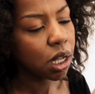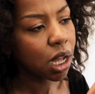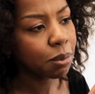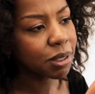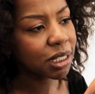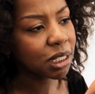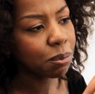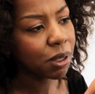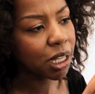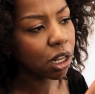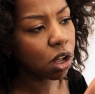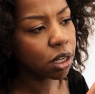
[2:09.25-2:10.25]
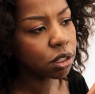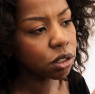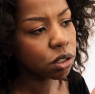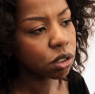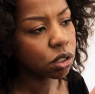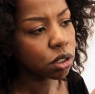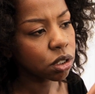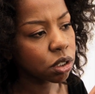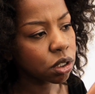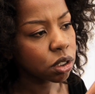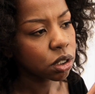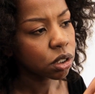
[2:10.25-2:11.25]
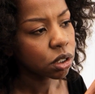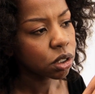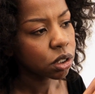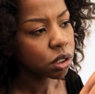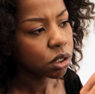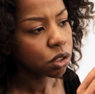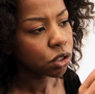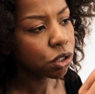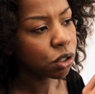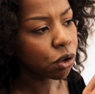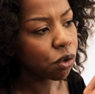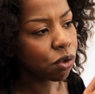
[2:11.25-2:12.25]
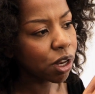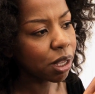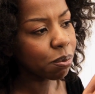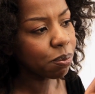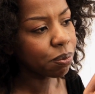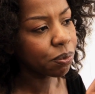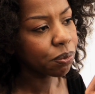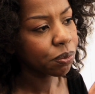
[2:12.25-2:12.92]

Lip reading: I'm stippling it on to the cream.